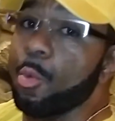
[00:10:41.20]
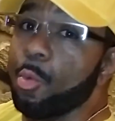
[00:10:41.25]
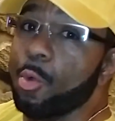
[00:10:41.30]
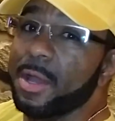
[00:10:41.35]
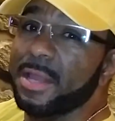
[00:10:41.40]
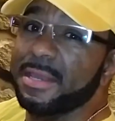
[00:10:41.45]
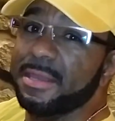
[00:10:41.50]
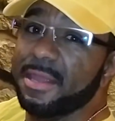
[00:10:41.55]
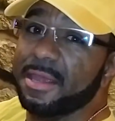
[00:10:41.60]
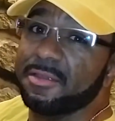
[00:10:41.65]

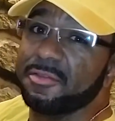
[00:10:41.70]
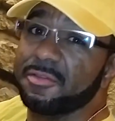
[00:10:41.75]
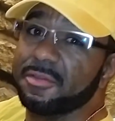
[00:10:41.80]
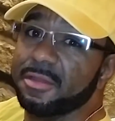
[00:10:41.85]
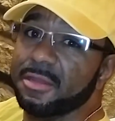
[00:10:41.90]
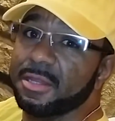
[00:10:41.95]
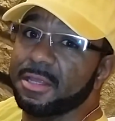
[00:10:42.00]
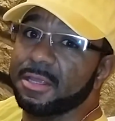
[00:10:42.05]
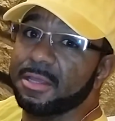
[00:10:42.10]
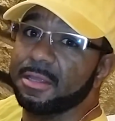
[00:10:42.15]
One
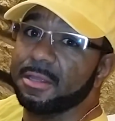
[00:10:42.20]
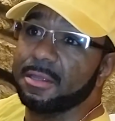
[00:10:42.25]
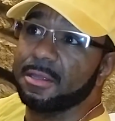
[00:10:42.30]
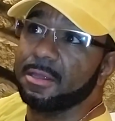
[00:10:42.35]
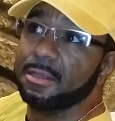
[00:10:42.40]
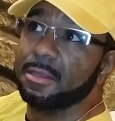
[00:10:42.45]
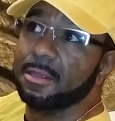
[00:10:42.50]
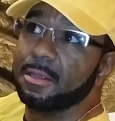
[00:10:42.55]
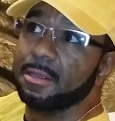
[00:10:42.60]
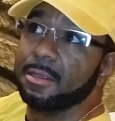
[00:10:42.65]
Destiny,
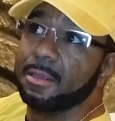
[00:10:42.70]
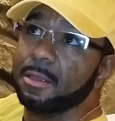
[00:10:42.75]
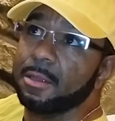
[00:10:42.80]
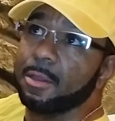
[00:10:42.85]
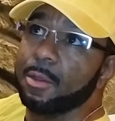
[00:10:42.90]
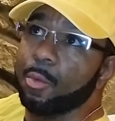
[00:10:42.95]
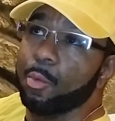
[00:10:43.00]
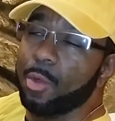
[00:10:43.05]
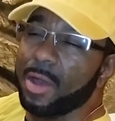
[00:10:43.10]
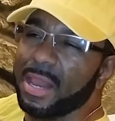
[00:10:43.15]

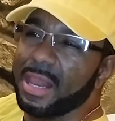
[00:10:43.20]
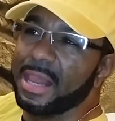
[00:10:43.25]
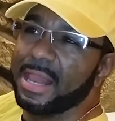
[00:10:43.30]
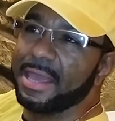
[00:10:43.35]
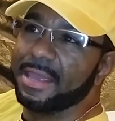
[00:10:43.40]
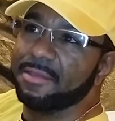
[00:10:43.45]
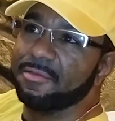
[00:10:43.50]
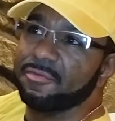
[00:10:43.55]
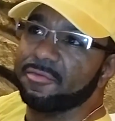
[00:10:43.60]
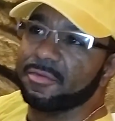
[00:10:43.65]
One
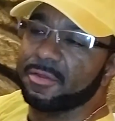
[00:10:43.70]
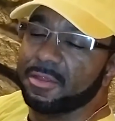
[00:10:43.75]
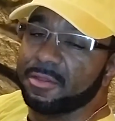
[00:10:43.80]
Life.